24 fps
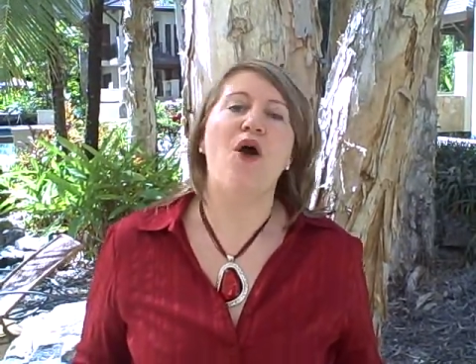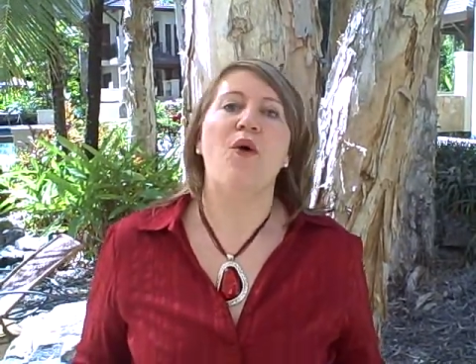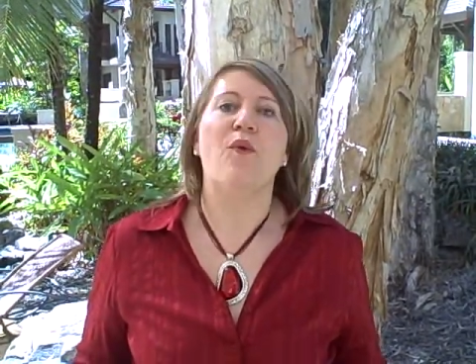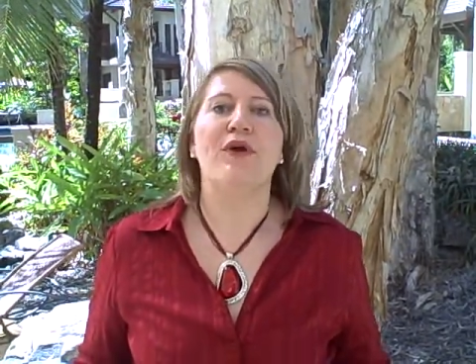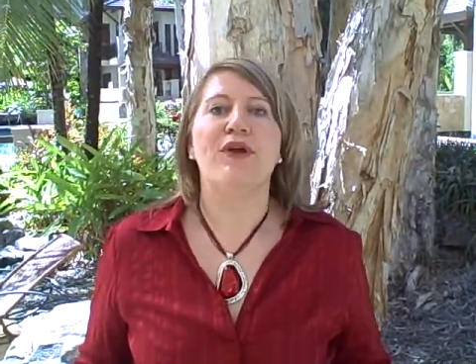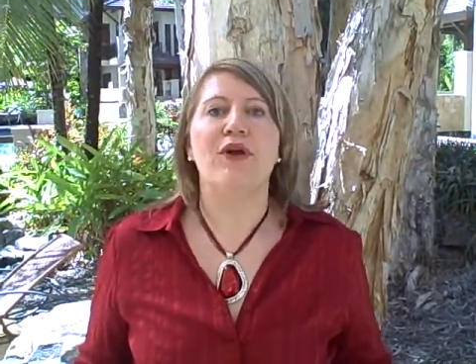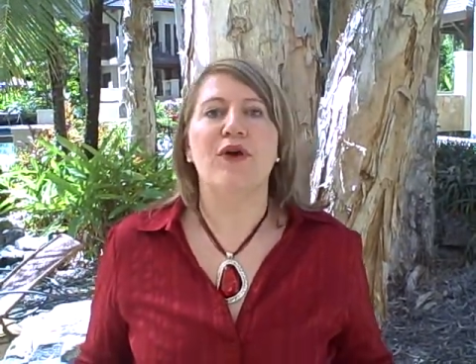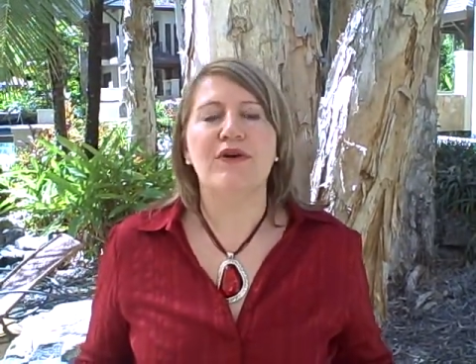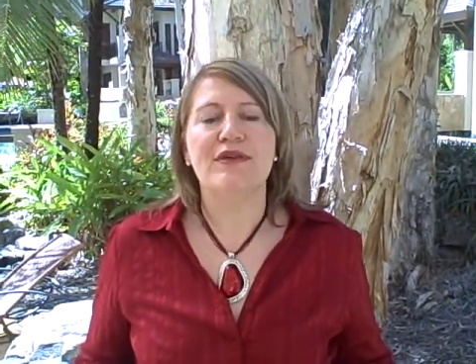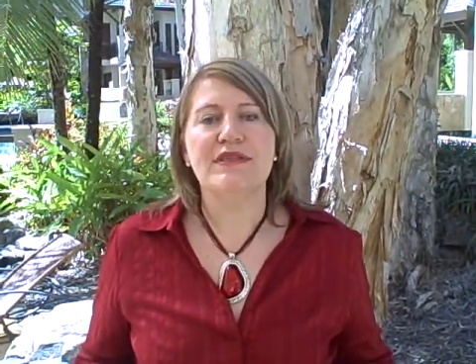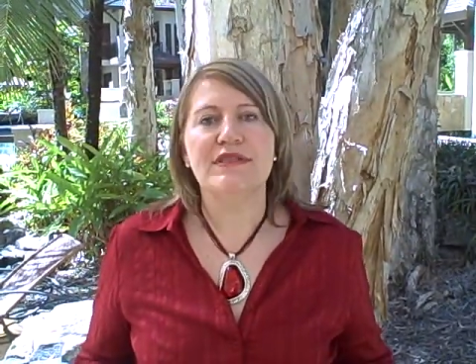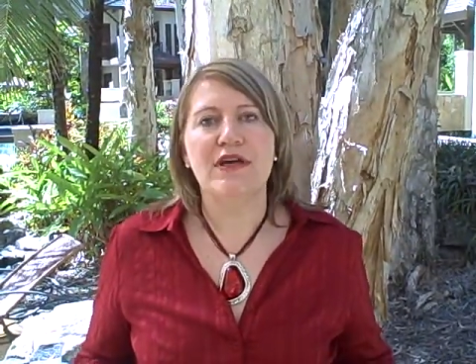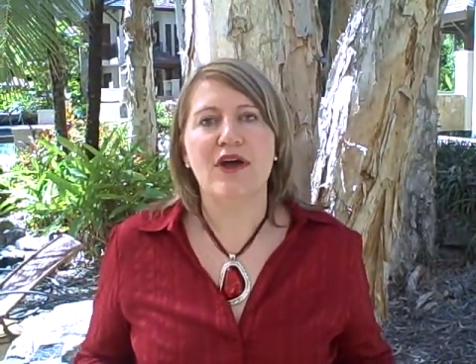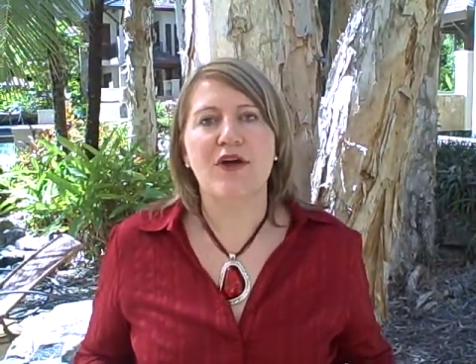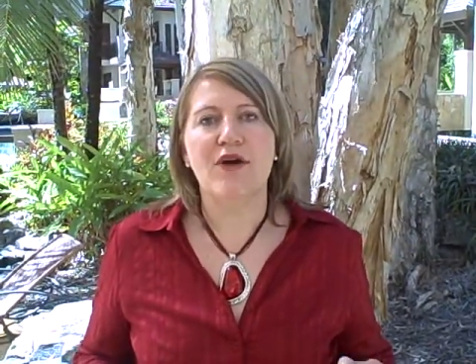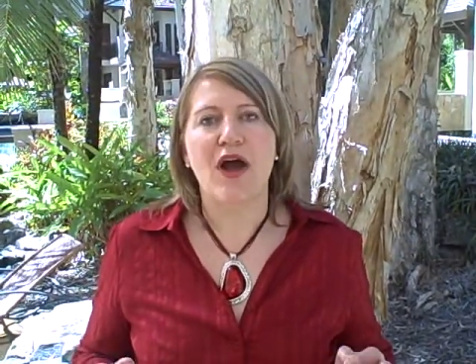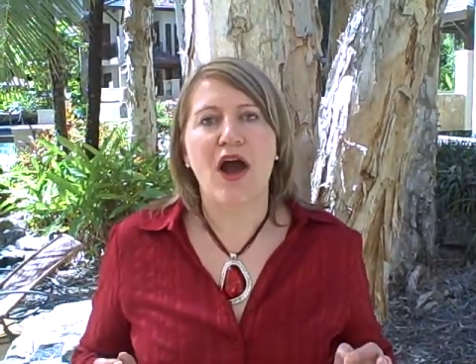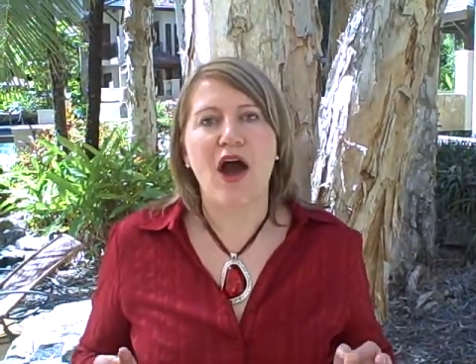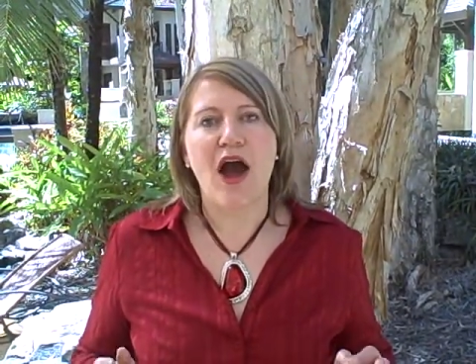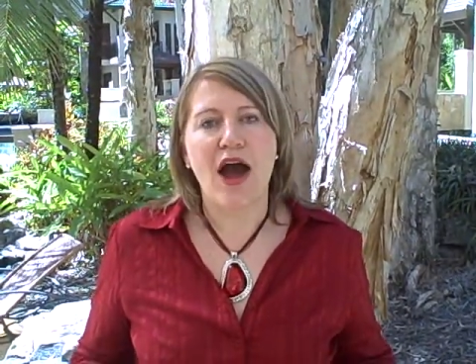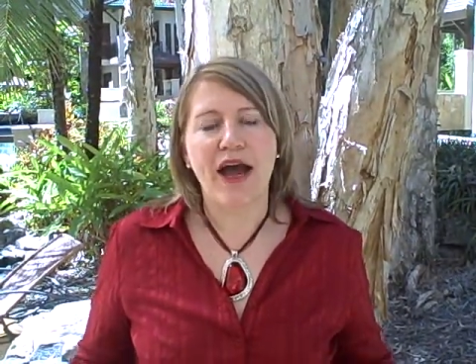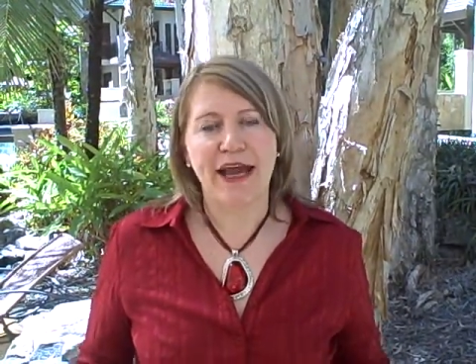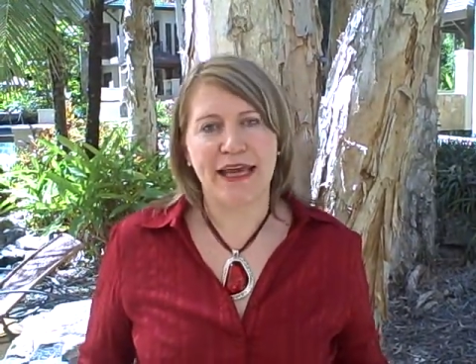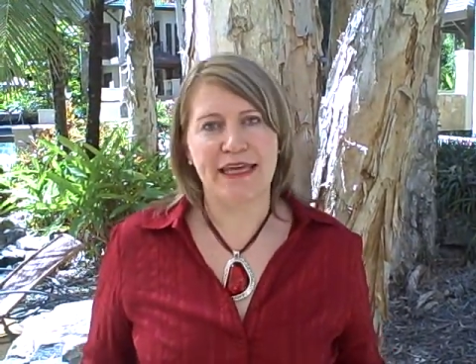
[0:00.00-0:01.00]
We also
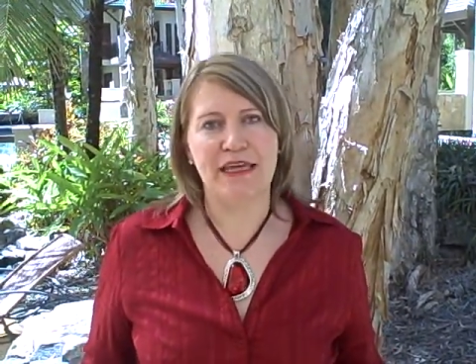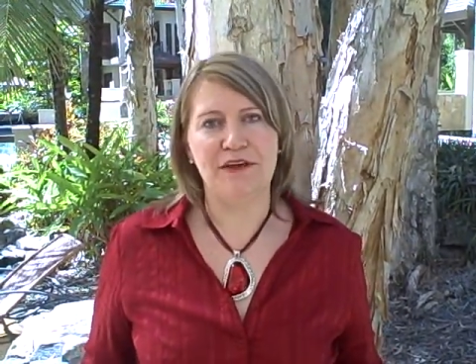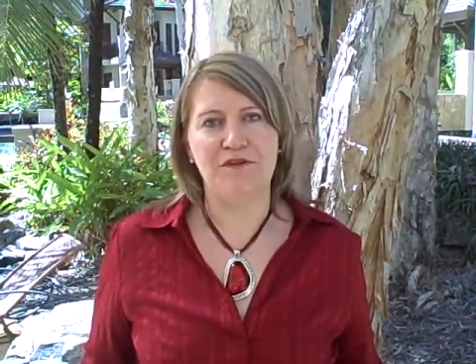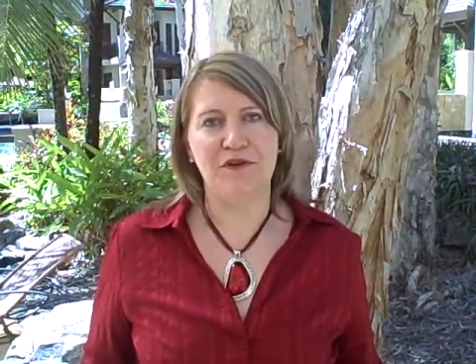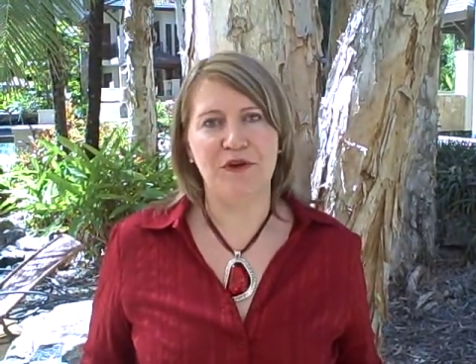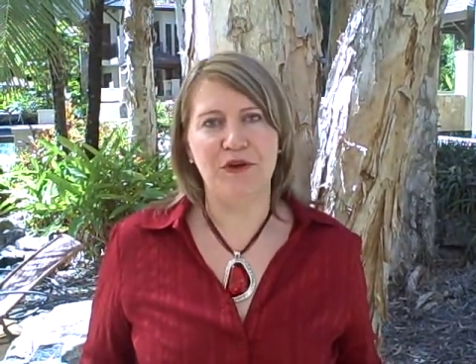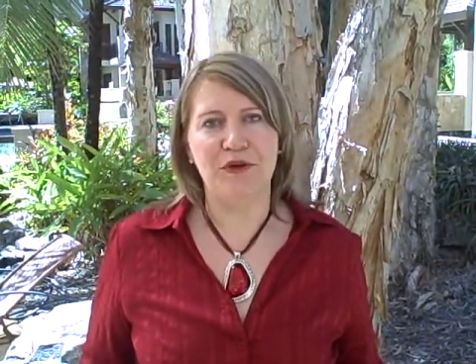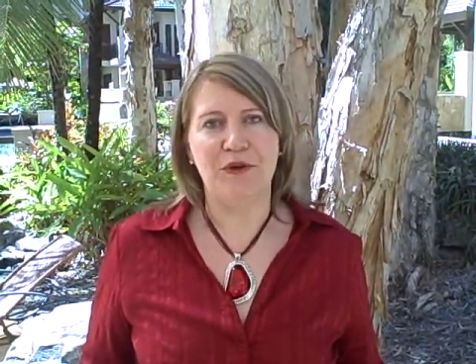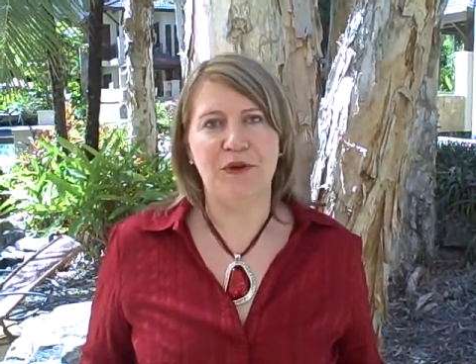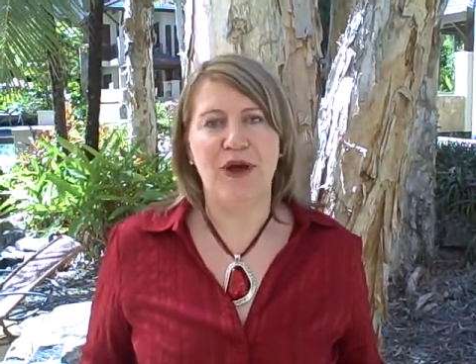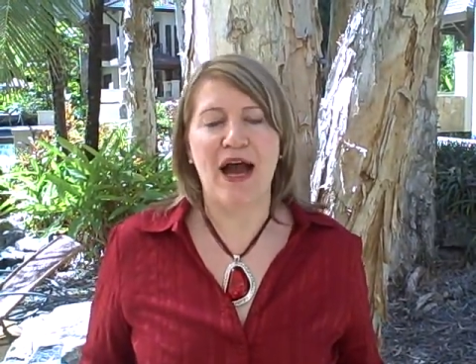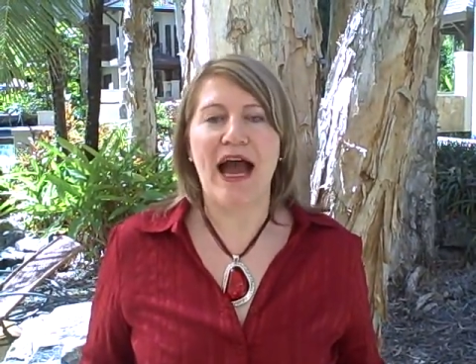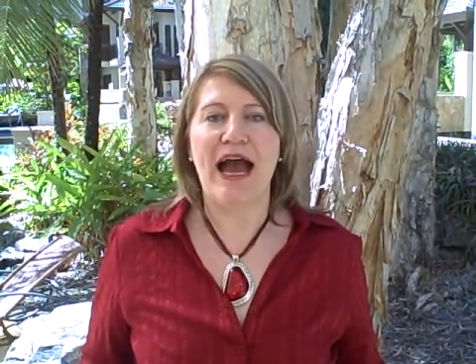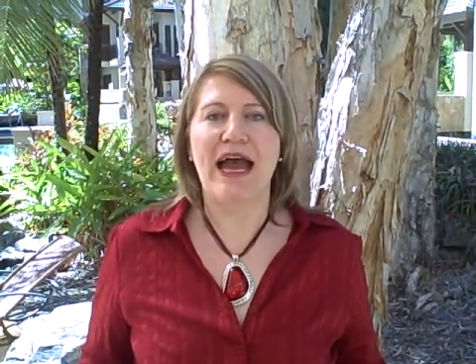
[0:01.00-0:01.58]
give you